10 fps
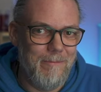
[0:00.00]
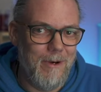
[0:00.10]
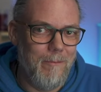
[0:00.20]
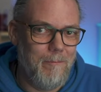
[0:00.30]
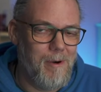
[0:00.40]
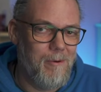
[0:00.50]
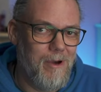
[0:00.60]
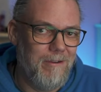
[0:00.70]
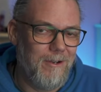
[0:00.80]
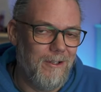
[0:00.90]
My, my
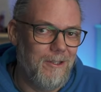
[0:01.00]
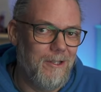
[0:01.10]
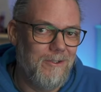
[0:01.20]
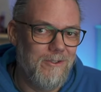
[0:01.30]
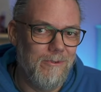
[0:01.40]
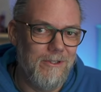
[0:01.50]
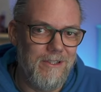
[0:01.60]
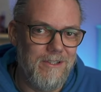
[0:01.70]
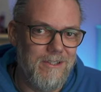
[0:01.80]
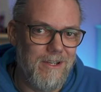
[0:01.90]
wife got loads of really
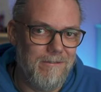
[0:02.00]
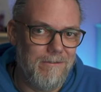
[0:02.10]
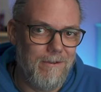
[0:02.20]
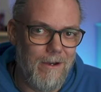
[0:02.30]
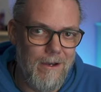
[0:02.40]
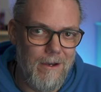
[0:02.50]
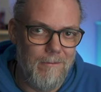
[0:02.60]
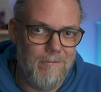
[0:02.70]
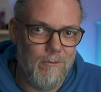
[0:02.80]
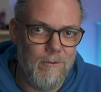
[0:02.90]
good stuff
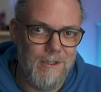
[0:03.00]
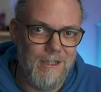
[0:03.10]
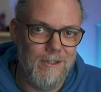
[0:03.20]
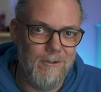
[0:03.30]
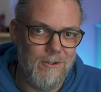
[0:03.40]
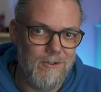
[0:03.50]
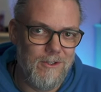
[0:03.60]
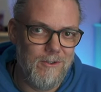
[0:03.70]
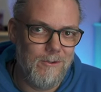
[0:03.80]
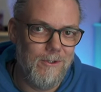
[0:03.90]
um, for me at the grocery
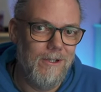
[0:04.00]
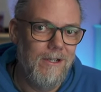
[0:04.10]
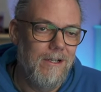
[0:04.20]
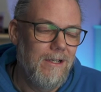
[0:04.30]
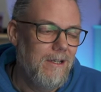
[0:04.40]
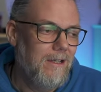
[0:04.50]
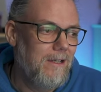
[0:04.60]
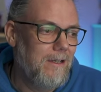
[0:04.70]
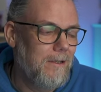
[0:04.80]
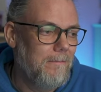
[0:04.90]
store
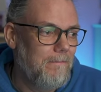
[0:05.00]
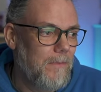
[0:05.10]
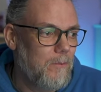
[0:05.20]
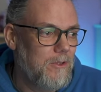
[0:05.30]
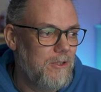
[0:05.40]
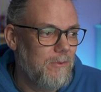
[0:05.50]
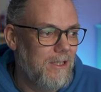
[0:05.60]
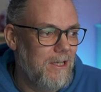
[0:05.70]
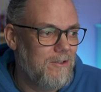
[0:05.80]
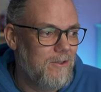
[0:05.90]
um, when she went
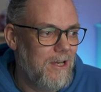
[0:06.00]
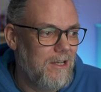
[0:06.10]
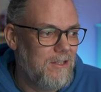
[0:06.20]
yesterday.